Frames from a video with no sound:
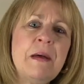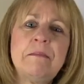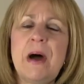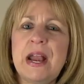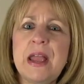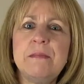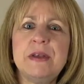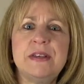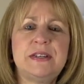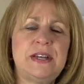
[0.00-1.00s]
My name
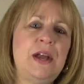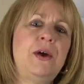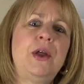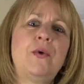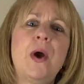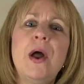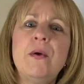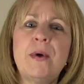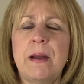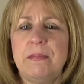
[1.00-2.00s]
is Terry
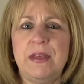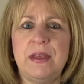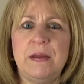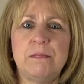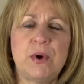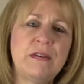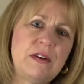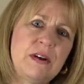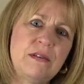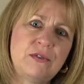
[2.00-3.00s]
Crow. I'm the
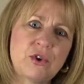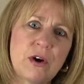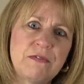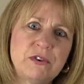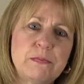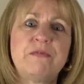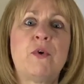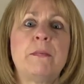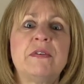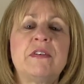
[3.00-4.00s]
president of Starfish
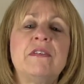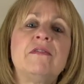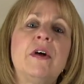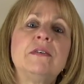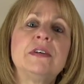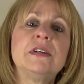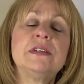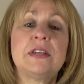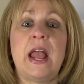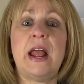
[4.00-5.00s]
Performance
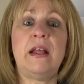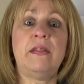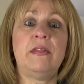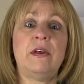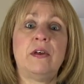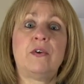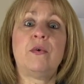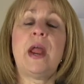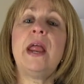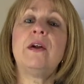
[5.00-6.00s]
Consultants and the
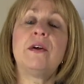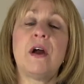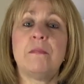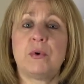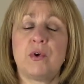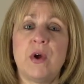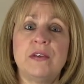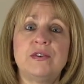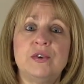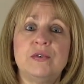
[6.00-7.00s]
creator of
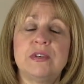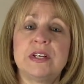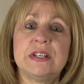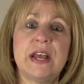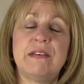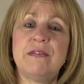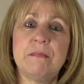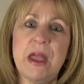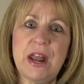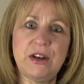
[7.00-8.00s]
Progress to Success
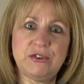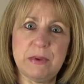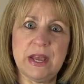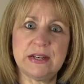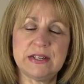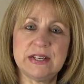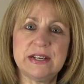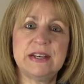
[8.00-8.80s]
Management.